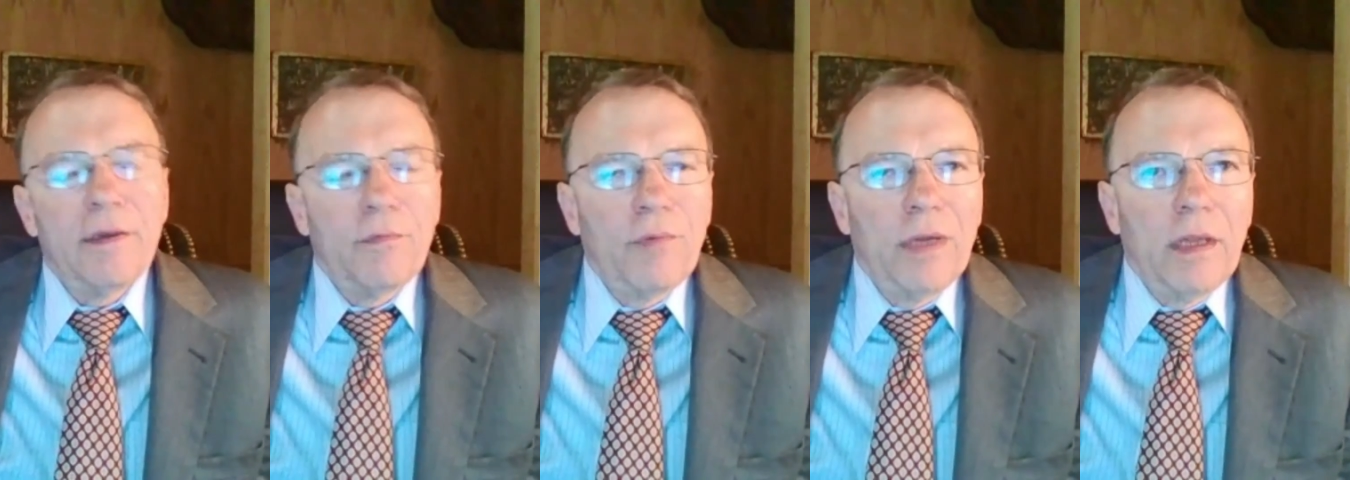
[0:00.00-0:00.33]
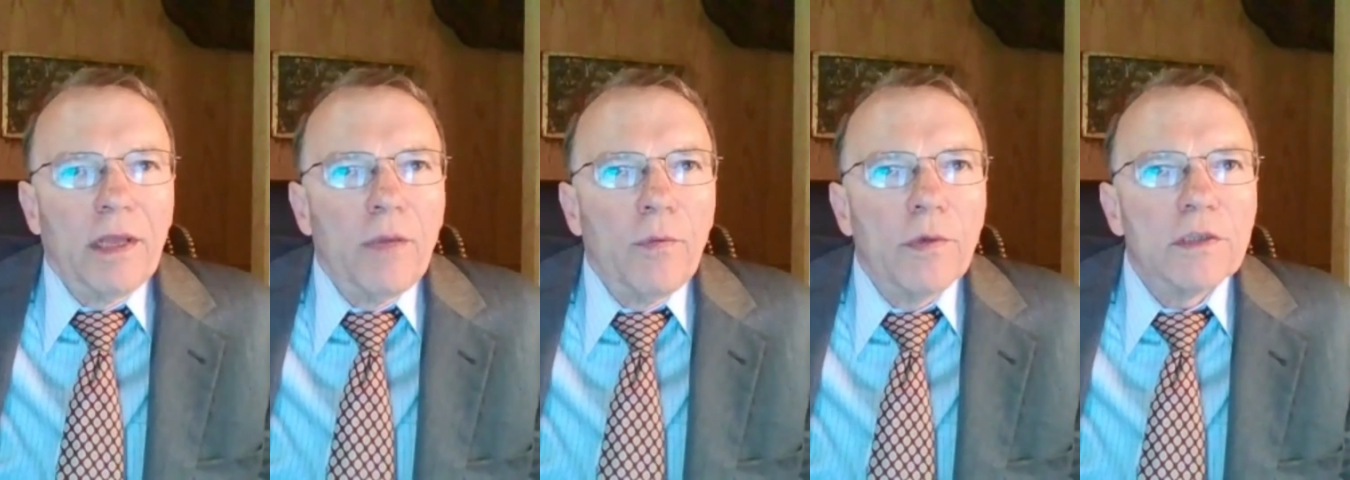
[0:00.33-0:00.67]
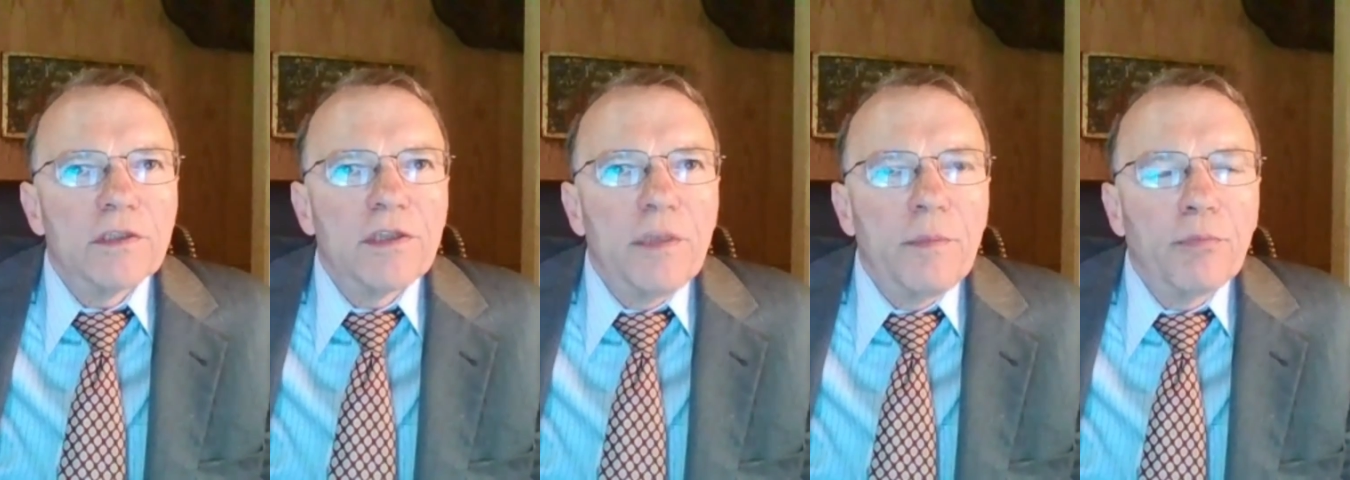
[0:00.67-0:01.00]
It really
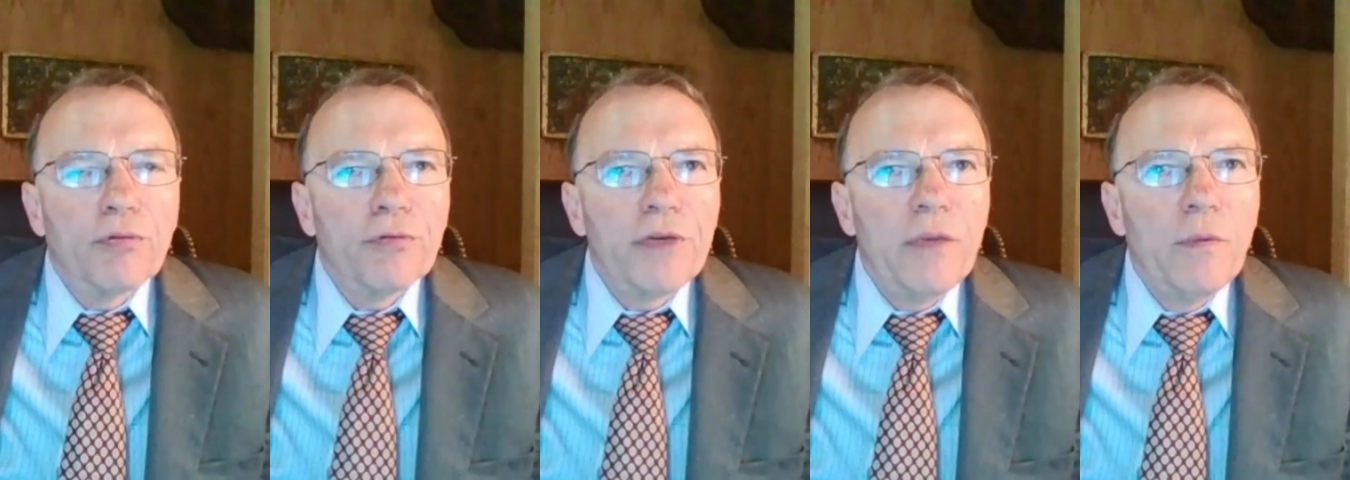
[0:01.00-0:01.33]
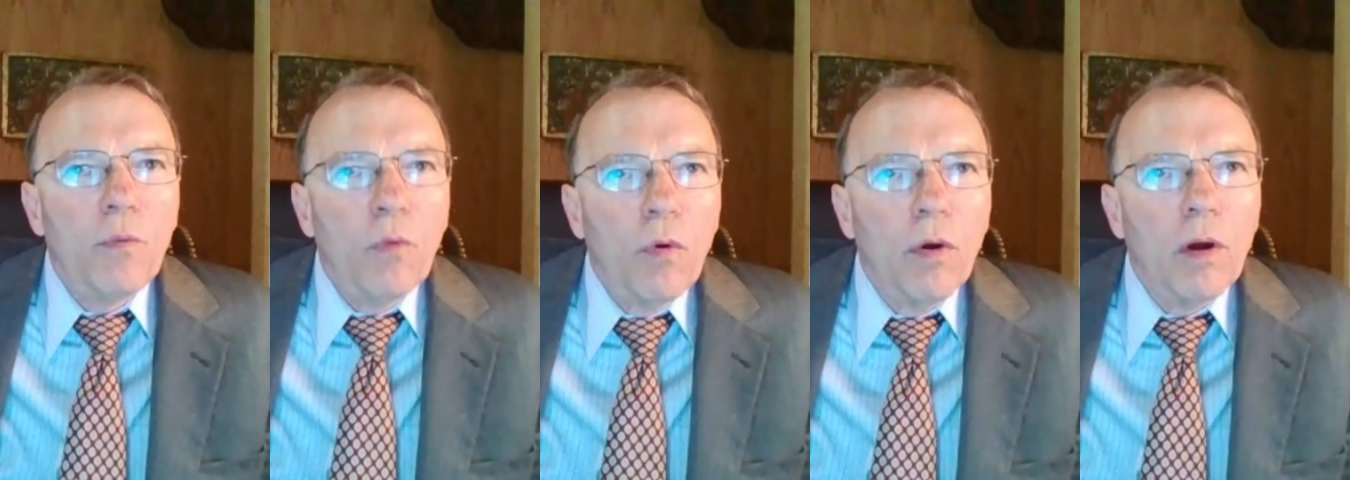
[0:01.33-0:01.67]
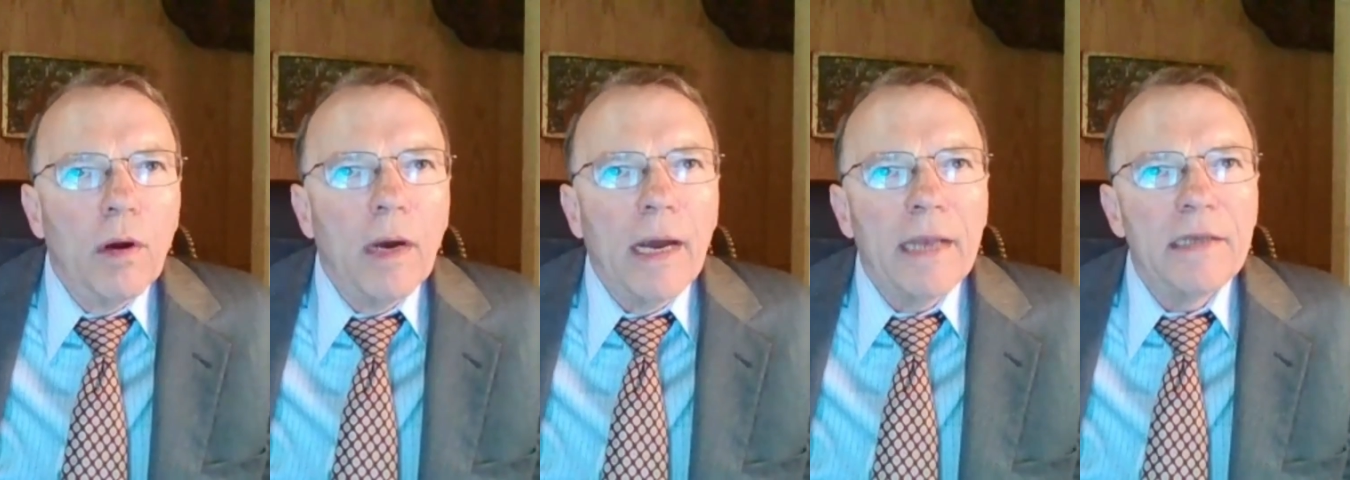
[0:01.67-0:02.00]
was the
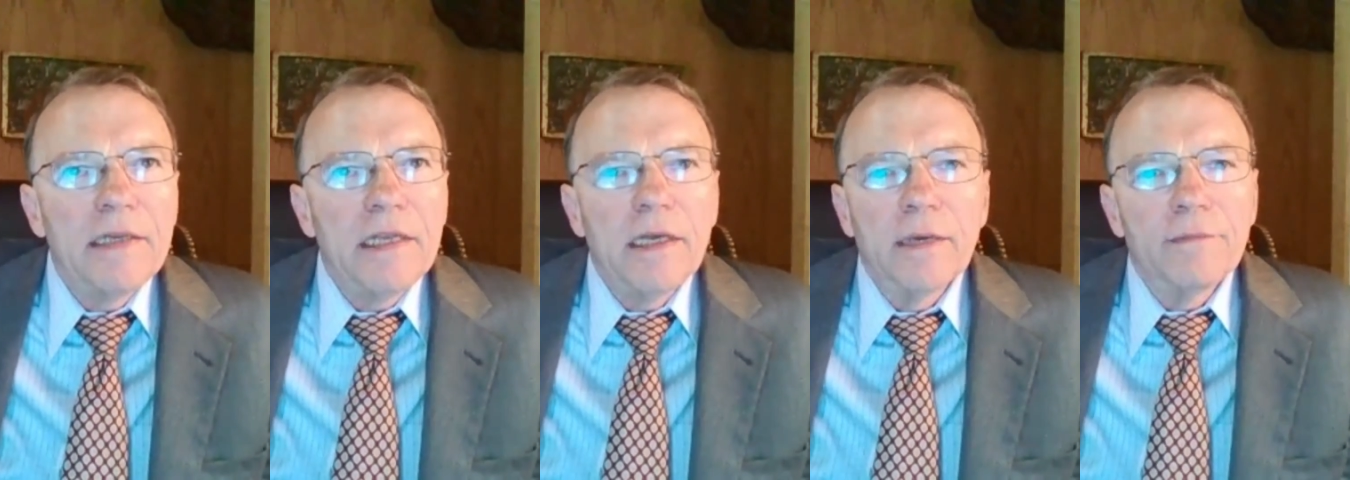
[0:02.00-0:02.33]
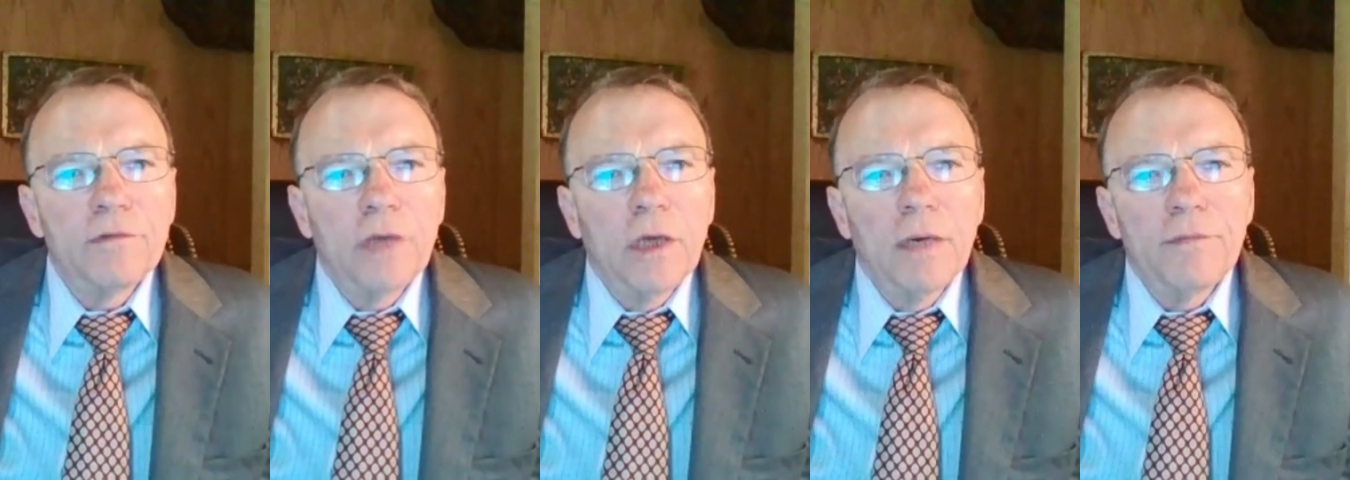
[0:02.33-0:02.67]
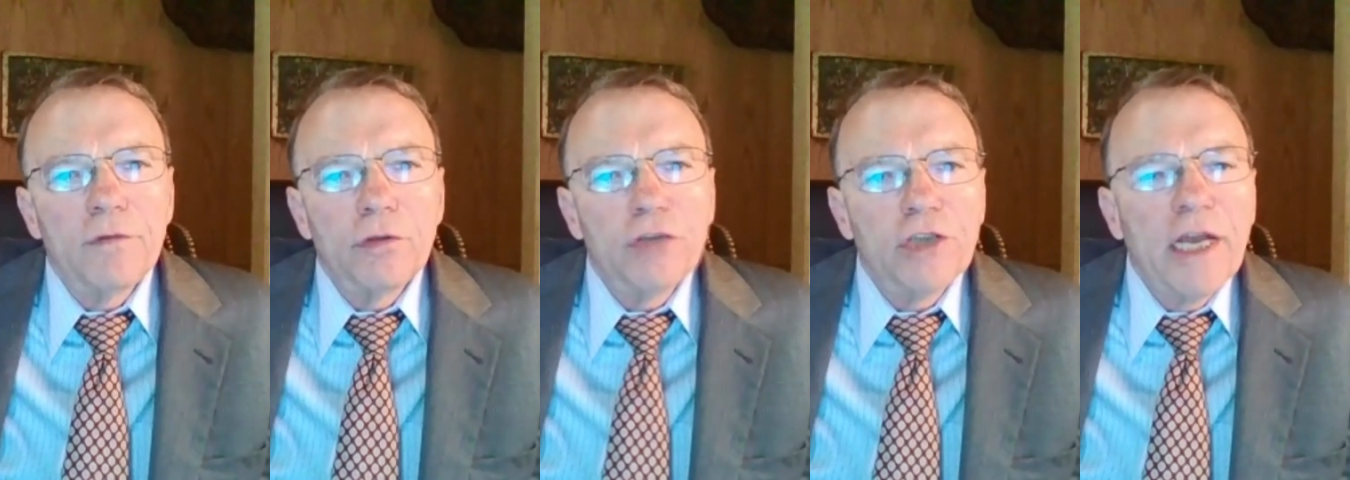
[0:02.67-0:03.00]
pre-war idea of
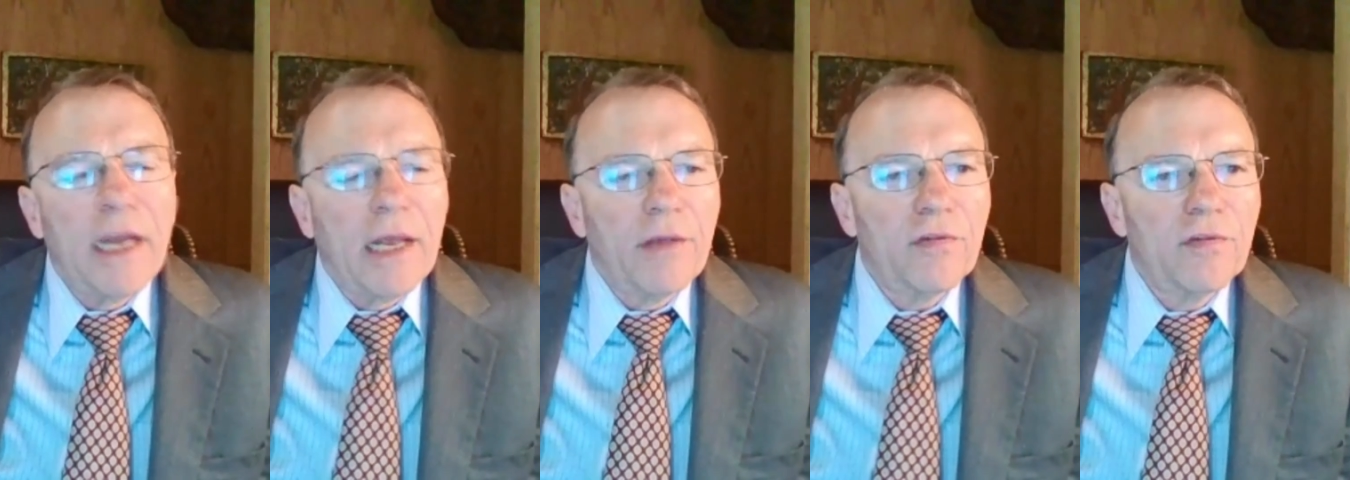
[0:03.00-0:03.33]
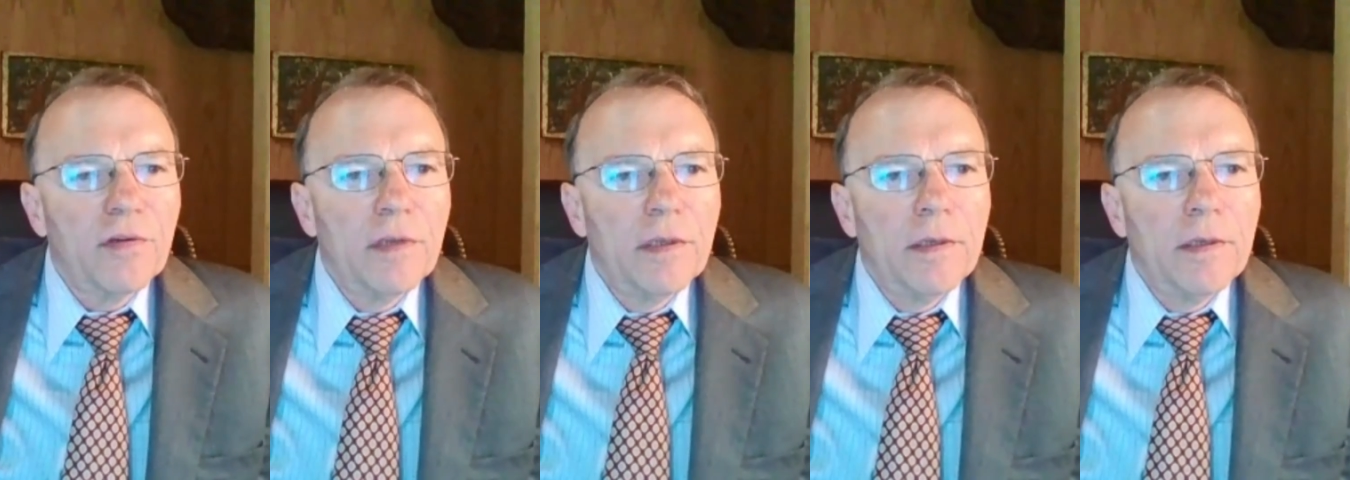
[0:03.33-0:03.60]
eugenics,